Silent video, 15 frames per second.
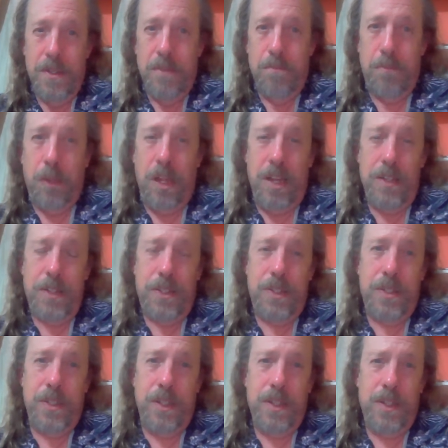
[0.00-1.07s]

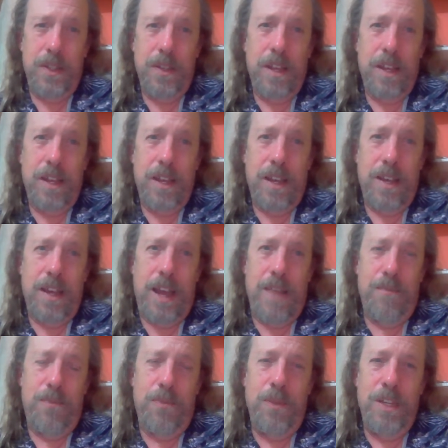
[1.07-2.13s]
Plus, I
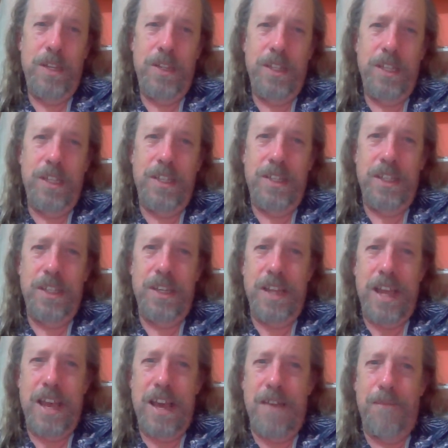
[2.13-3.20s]
really didn't
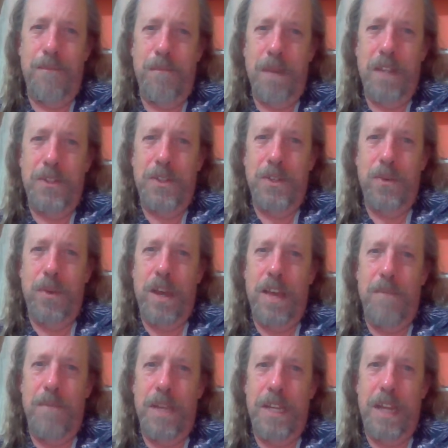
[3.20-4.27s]
have much in the way
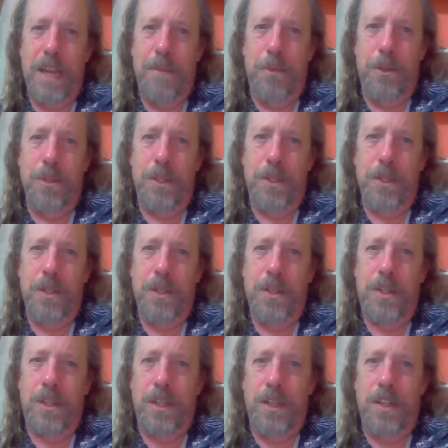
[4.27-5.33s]
of being able to
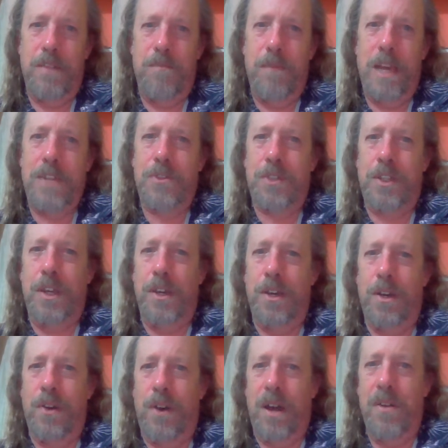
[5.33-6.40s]
cook. And in
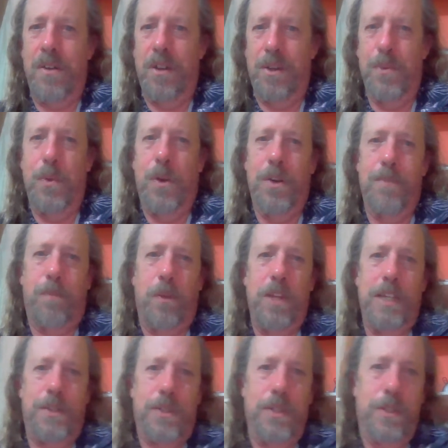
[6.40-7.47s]
Mexico, there were
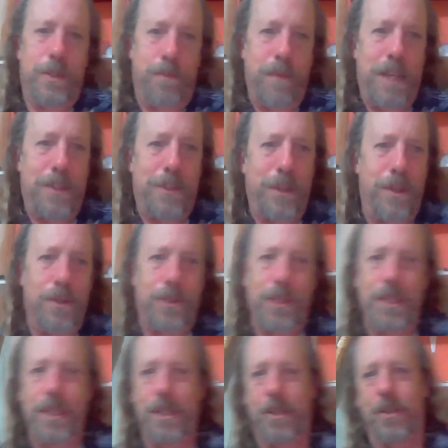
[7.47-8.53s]
places, Mexico
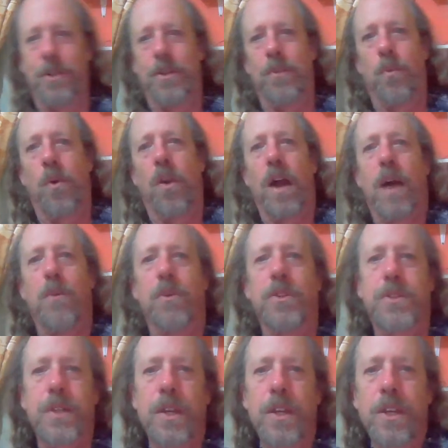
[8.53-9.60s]
City included, where I
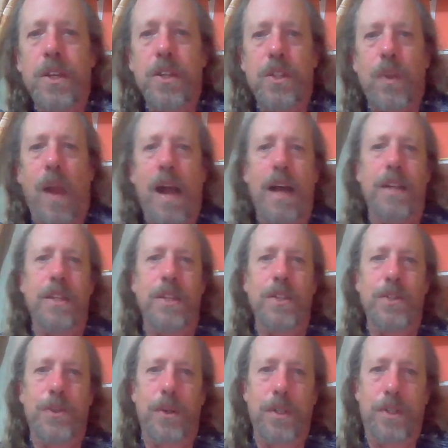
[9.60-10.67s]
was trying to
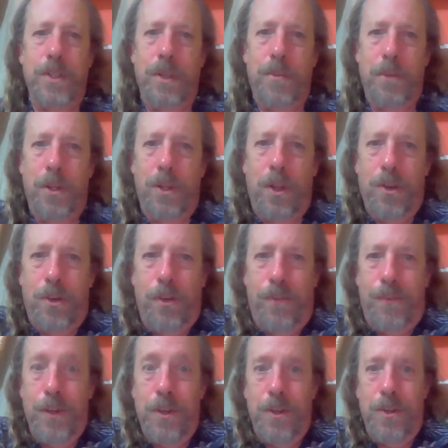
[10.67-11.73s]
enjoy some of the local
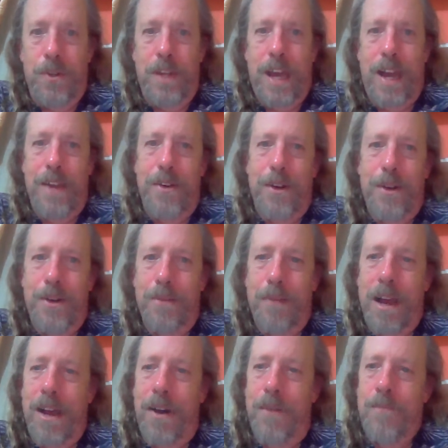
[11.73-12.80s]
food that I'd heard
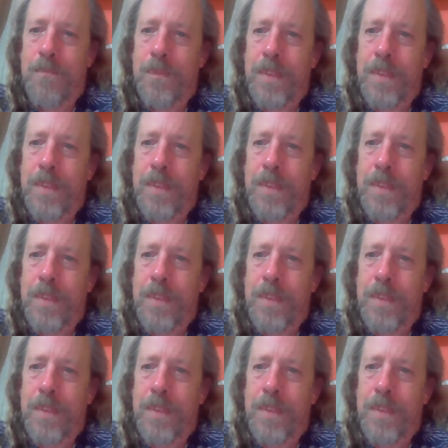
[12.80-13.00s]
about.